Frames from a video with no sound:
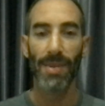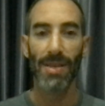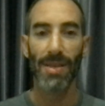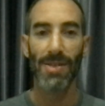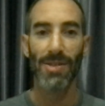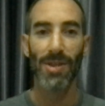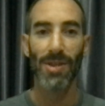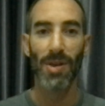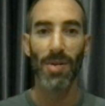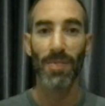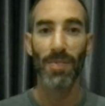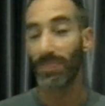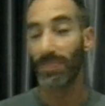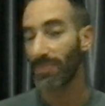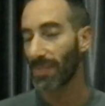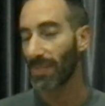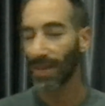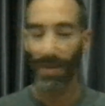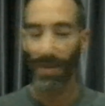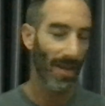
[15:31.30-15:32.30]
So
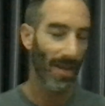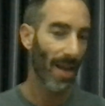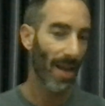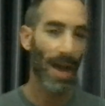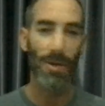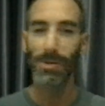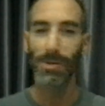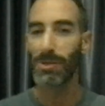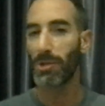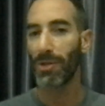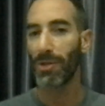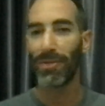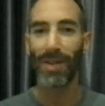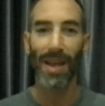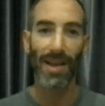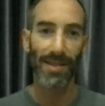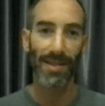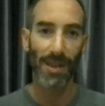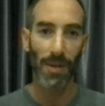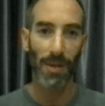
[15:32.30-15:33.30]
I was
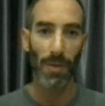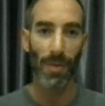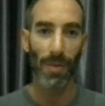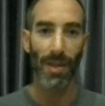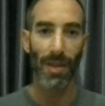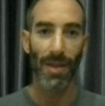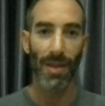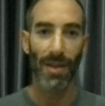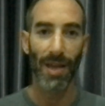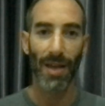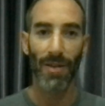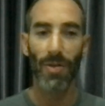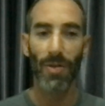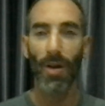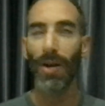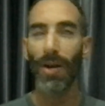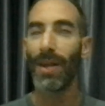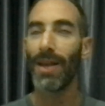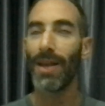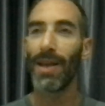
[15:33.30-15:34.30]
reflecting with it and
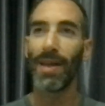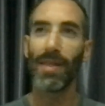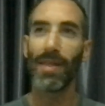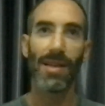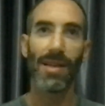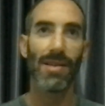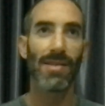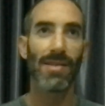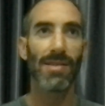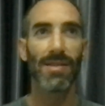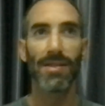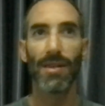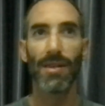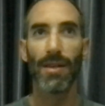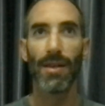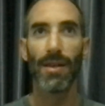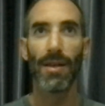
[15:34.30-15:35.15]
calling in this